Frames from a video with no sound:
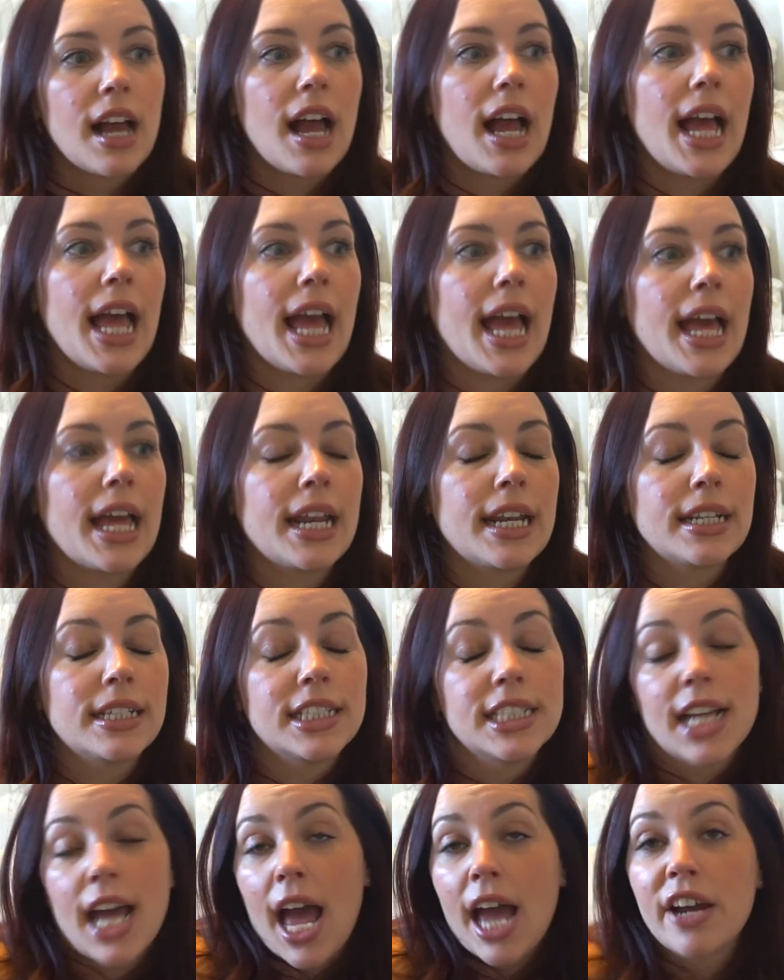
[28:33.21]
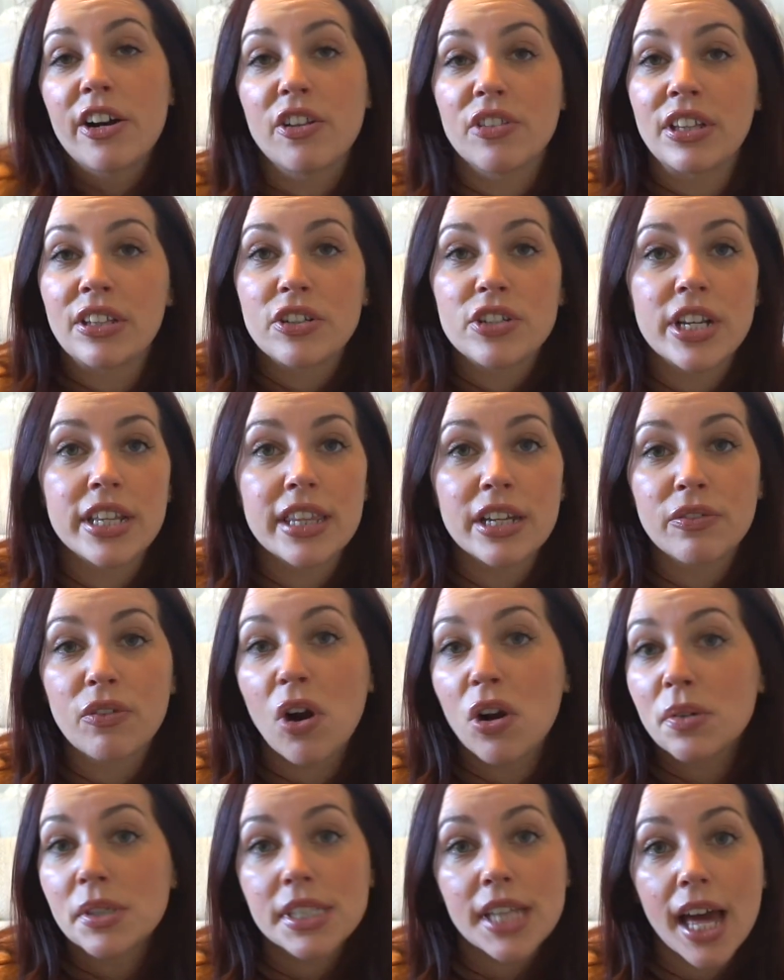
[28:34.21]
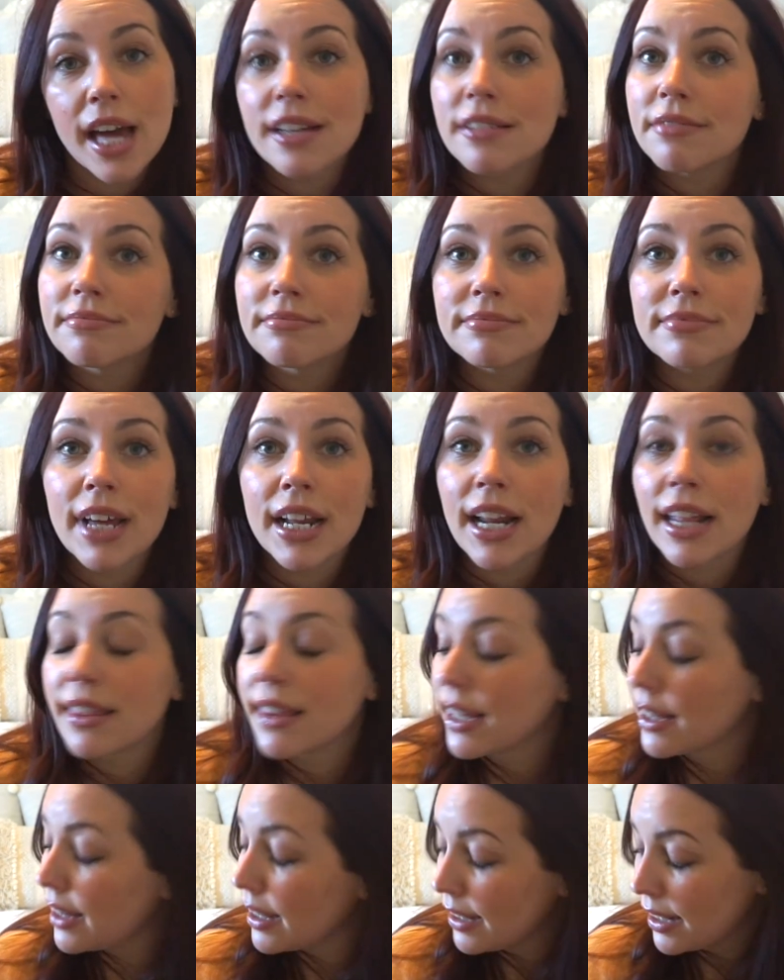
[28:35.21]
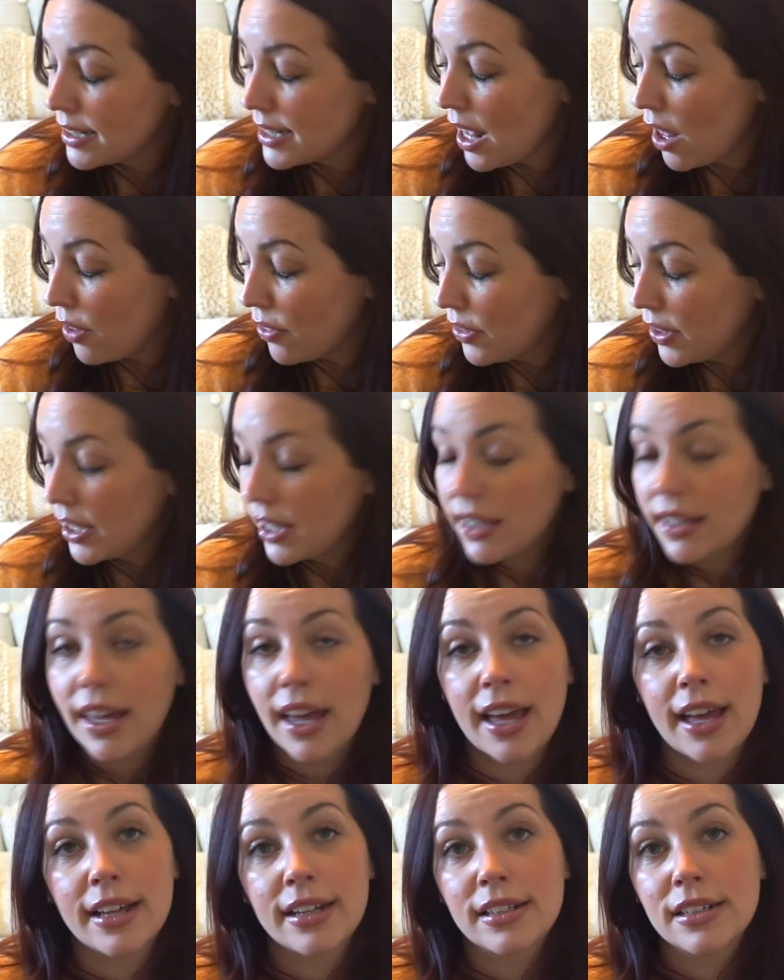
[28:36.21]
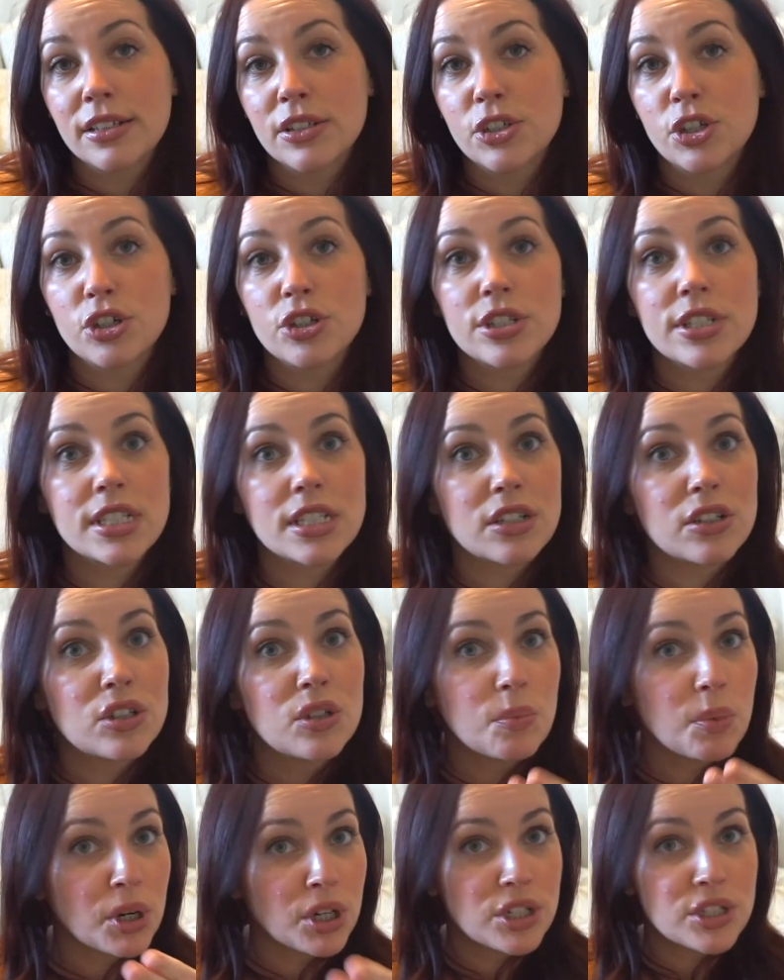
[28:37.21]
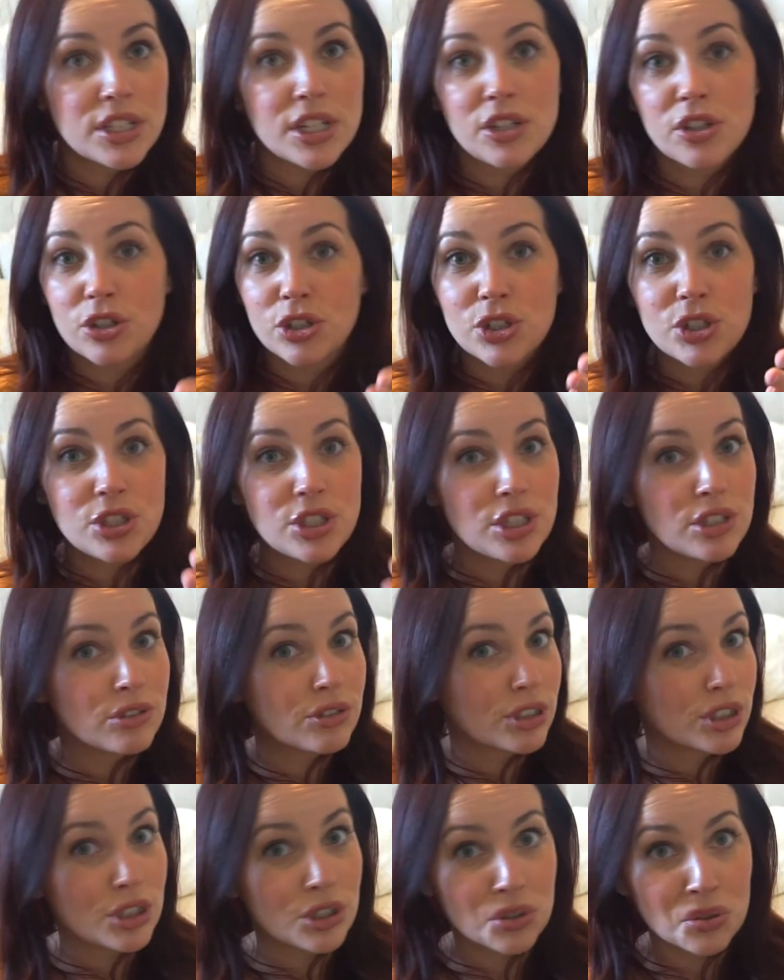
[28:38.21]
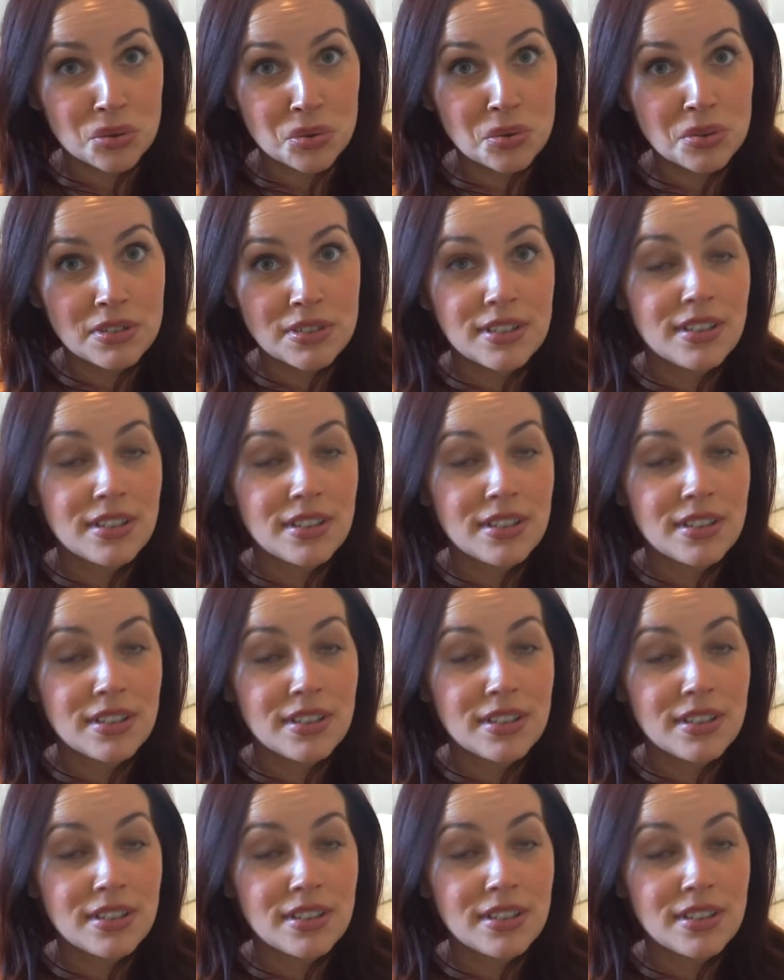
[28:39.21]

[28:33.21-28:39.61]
And I don't think there's anything wrong with that. And I think that that's healthy, and you're still a person, you're still you.